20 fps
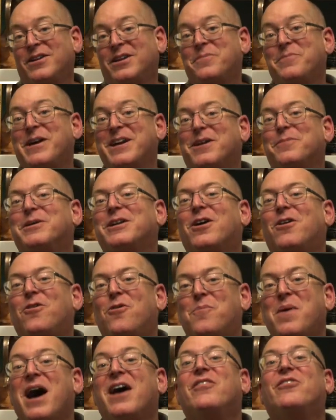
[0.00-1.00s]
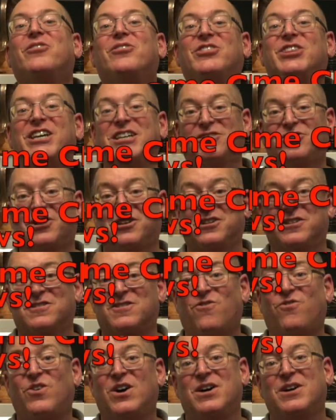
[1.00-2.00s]
do you make them at home? This is
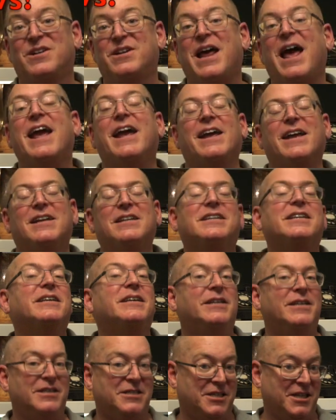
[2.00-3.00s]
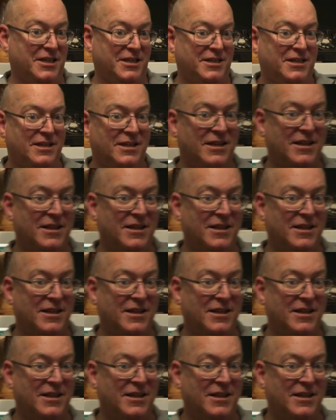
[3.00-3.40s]
fun and easy.